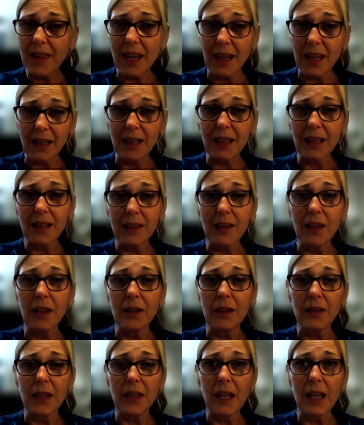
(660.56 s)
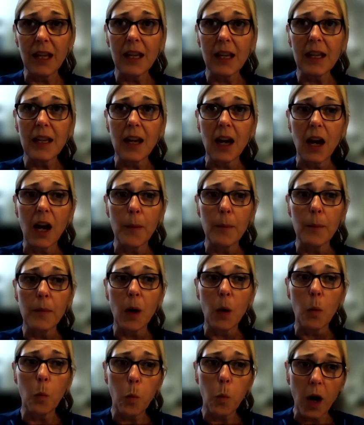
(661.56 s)
think that the
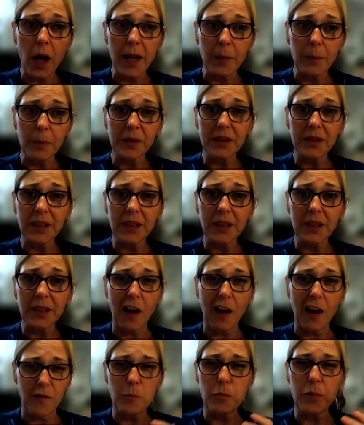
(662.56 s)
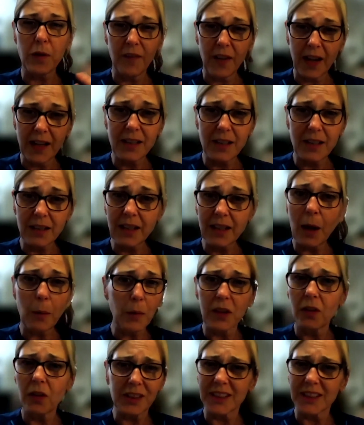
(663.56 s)
wipes have prevented that.
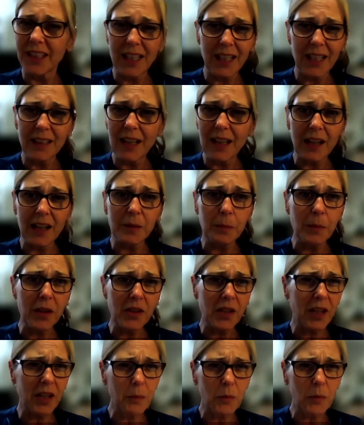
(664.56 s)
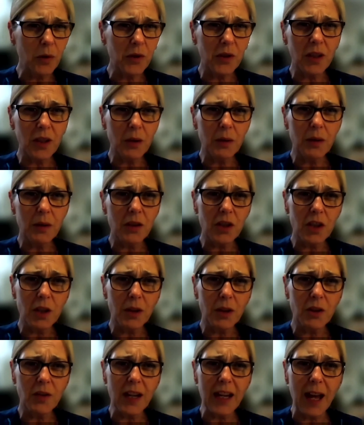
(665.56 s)
We're not seeing that as much anymore. Do
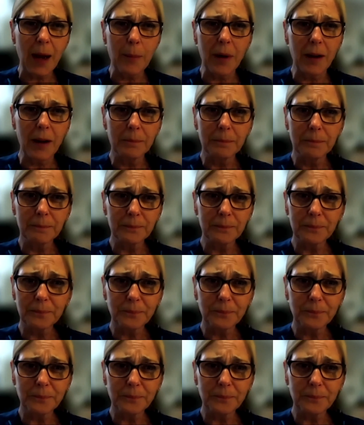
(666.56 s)
you agree, Emma?